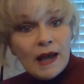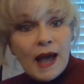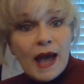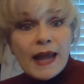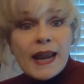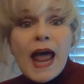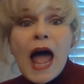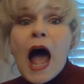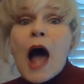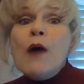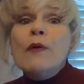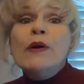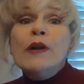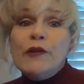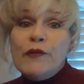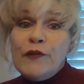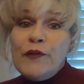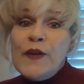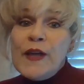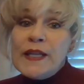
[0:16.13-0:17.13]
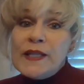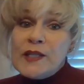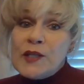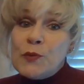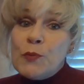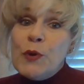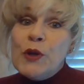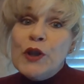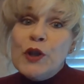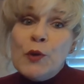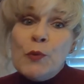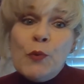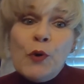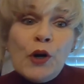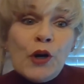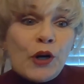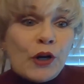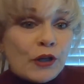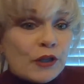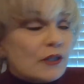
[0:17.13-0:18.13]
and how it fits with the
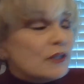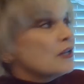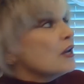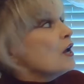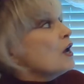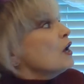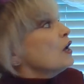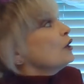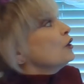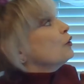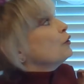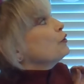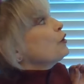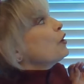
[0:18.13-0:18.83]
words. You'll